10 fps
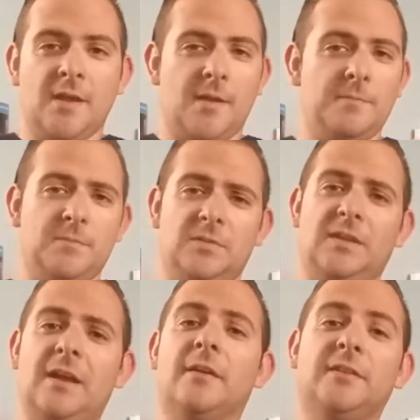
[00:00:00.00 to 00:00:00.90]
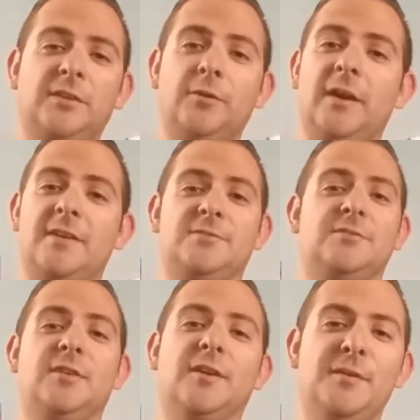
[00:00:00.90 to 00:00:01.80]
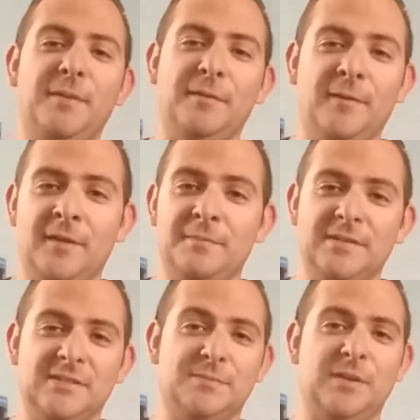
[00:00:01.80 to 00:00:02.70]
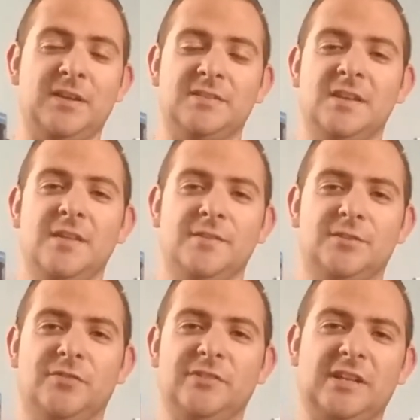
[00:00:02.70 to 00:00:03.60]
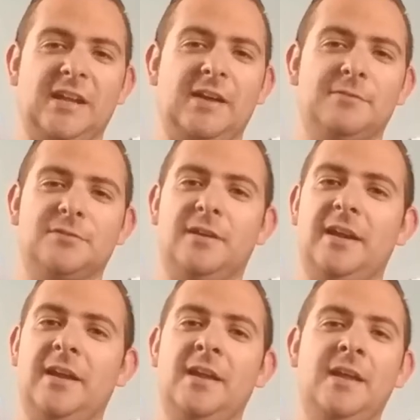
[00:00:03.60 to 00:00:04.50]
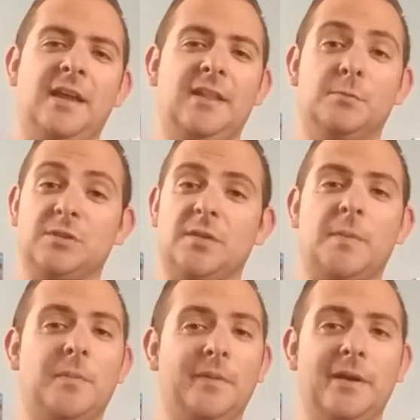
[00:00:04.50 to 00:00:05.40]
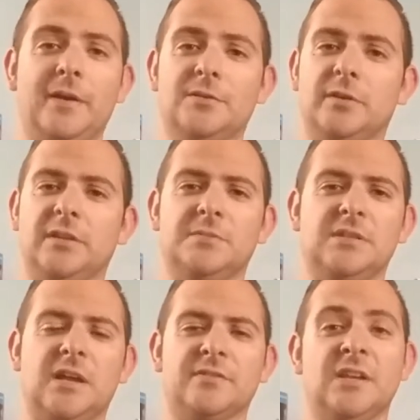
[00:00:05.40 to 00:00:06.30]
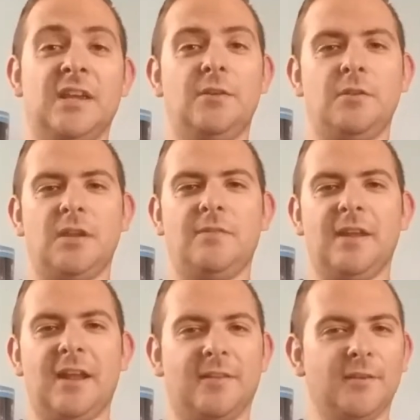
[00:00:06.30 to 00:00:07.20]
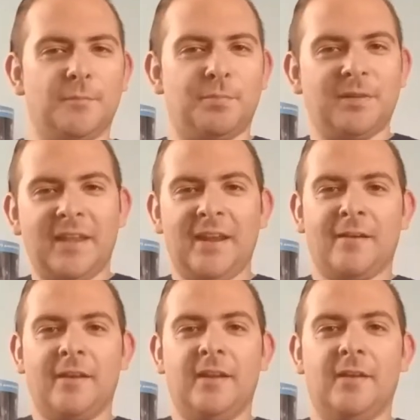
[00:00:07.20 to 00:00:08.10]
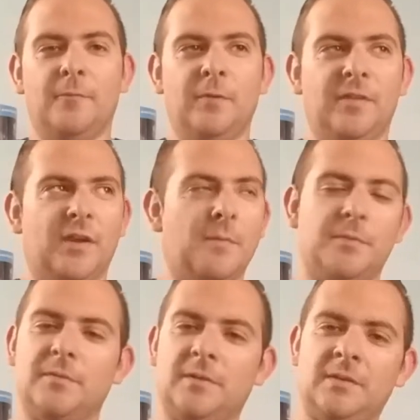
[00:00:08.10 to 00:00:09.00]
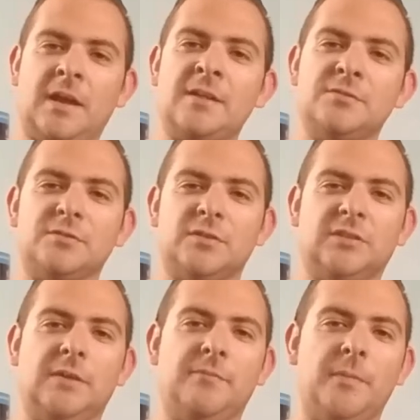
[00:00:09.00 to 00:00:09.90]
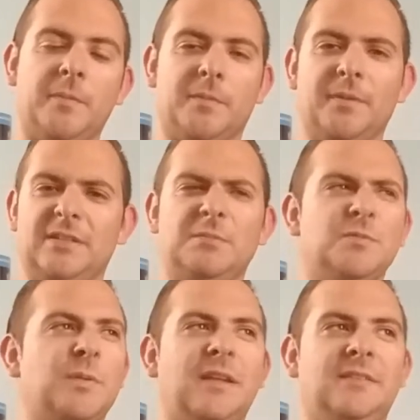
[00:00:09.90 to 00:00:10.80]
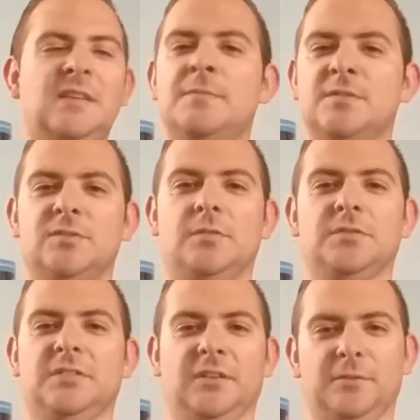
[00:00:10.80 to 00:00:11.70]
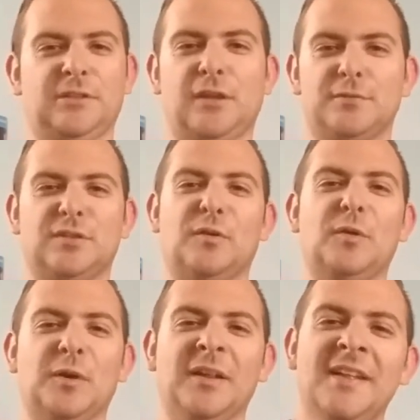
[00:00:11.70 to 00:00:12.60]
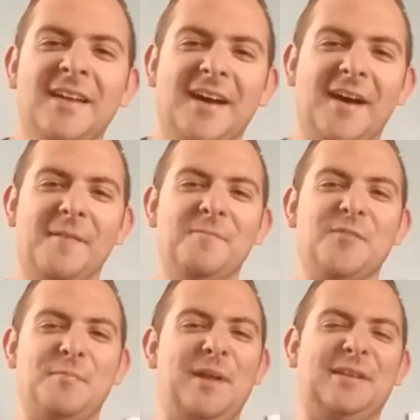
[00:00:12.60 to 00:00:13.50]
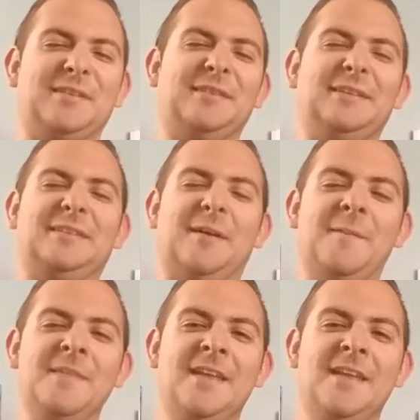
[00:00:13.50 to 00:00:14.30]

I guarantee you guys are still going to be in business because the service I got was great, and there was other people there enjoying themselves. You even had a little play area with a couple consoles hooked up for people to play. Somebody was playing Demon Souls in there, which I thought was so cool for PS3. So